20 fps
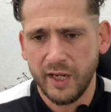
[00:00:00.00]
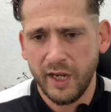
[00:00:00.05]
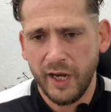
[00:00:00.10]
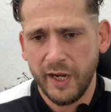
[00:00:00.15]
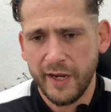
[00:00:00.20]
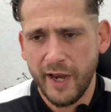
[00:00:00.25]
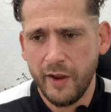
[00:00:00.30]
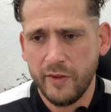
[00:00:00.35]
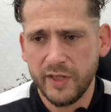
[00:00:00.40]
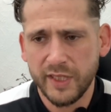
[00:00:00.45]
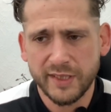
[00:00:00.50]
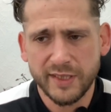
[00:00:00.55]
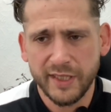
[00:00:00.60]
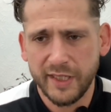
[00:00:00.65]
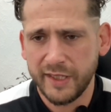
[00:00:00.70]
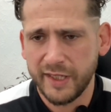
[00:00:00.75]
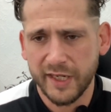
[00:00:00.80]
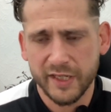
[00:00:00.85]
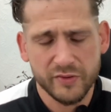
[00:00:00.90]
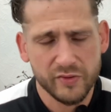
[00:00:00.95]
Now, this
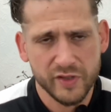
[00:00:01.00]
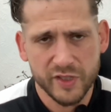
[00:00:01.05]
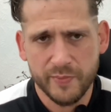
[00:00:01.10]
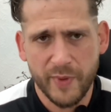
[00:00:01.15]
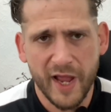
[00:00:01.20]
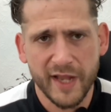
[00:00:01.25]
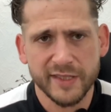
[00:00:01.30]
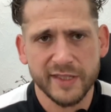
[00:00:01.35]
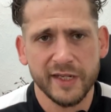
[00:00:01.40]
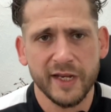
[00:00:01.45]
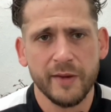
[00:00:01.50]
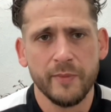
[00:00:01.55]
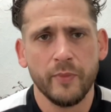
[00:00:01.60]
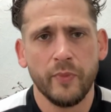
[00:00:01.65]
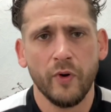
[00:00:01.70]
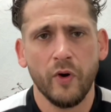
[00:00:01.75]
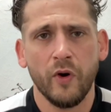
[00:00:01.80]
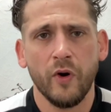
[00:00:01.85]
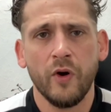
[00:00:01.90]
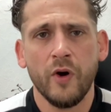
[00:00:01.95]
isn't disrespecting him,
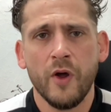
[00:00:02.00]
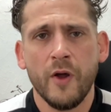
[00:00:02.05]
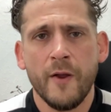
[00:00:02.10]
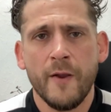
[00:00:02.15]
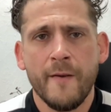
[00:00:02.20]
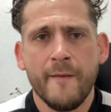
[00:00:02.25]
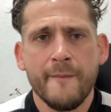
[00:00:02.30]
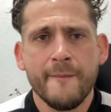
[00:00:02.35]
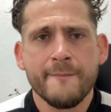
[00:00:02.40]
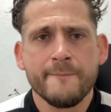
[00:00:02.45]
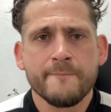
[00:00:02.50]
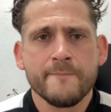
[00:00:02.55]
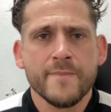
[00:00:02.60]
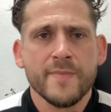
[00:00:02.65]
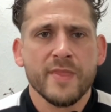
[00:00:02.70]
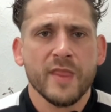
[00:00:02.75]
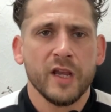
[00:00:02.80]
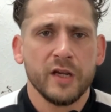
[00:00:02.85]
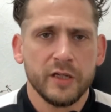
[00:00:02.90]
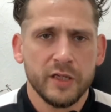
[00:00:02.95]
but
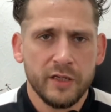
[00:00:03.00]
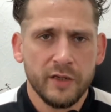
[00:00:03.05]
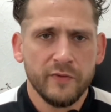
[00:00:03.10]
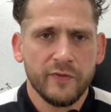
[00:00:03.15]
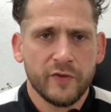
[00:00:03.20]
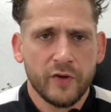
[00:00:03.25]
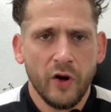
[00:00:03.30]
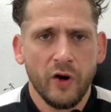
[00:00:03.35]
you've got